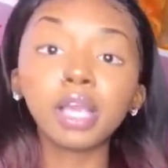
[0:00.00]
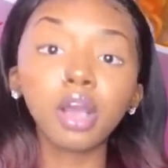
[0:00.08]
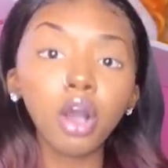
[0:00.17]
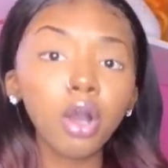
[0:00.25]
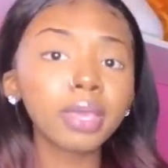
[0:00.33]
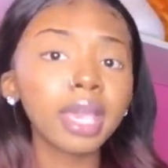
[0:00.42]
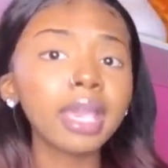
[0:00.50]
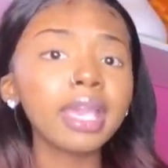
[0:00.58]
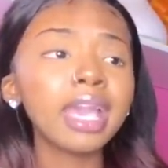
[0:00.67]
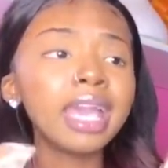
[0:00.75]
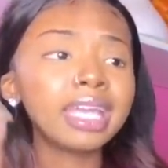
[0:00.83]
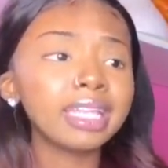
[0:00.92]
Like,
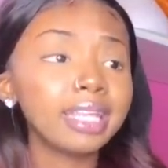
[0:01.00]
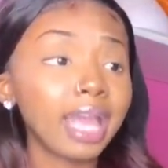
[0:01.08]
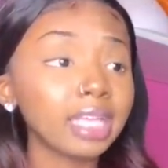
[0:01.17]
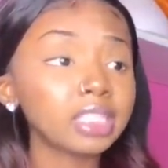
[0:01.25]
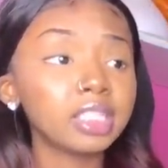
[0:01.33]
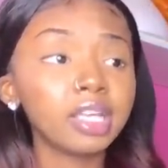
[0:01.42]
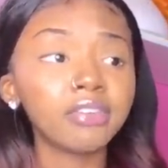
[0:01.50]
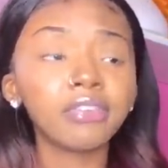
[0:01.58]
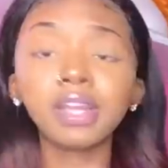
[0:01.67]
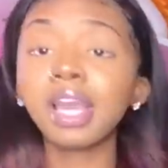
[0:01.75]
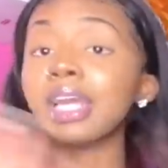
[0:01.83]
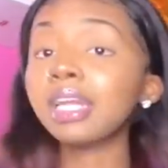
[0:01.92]
okay, that's
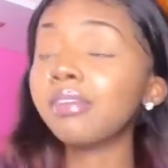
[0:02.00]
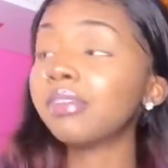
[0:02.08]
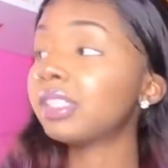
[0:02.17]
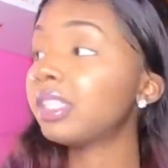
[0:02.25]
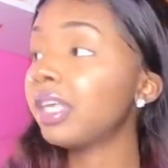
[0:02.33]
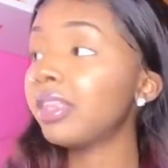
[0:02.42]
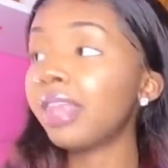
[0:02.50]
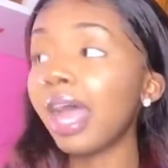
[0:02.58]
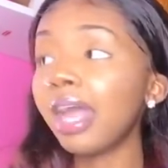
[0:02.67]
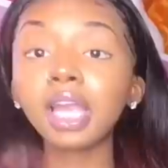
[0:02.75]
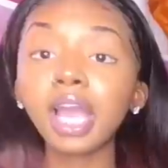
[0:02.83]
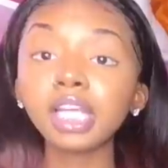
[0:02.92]
different. I never seen
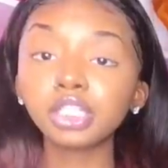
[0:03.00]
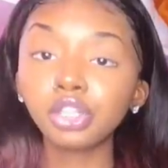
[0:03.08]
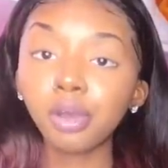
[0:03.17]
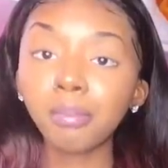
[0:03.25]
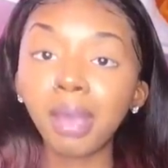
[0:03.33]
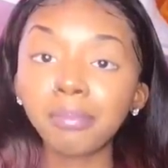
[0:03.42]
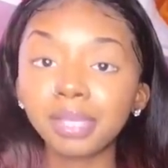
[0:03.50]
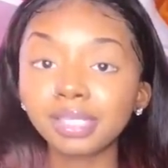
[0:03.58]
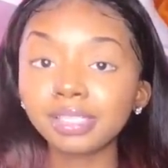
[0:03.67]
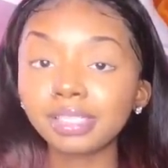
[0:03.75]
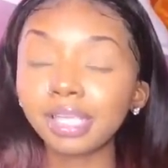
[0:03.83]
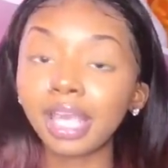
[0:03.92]
that. You guys know my
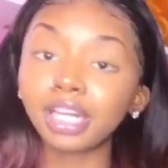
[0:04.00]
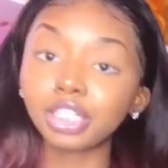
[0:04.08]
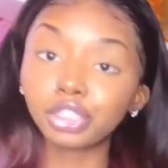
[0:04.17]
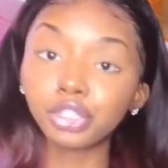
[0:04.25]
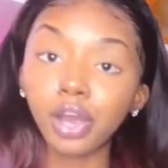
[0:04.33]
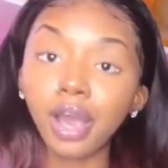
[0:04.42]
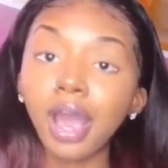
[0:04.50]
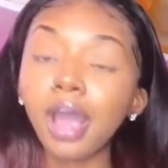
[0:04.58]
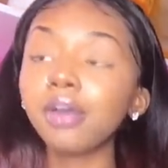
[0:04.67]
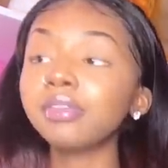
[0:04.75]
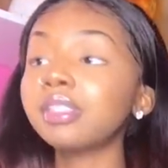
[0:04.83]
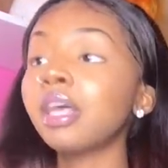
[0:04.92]
business, and this
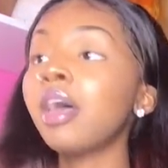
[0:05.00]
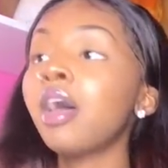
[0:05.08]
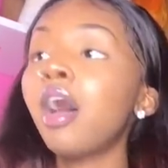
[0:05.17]
dollhouse.